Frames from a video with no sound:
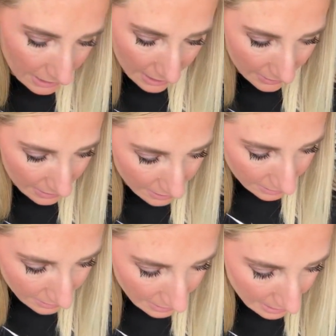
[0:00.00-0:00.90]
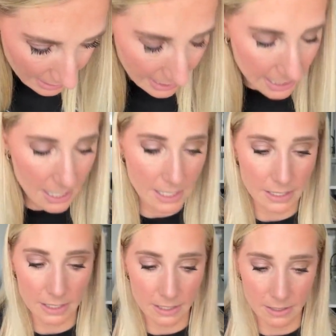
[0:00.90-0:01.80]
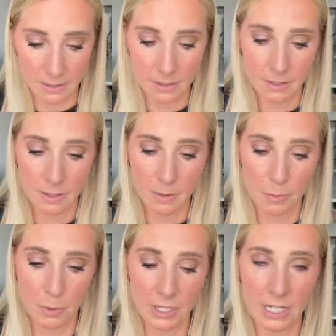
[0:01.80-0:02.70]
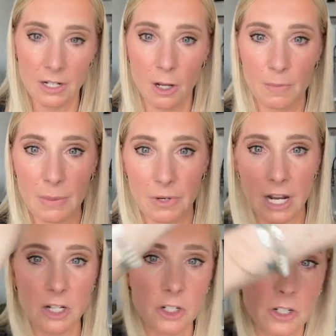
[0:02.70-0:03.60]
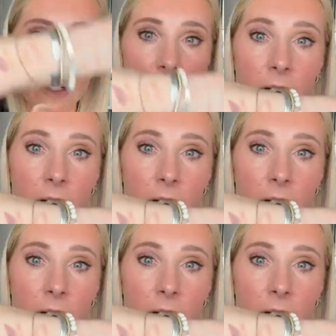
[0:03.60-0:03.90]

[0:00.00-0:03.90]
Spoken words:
to take this and put it on my brush,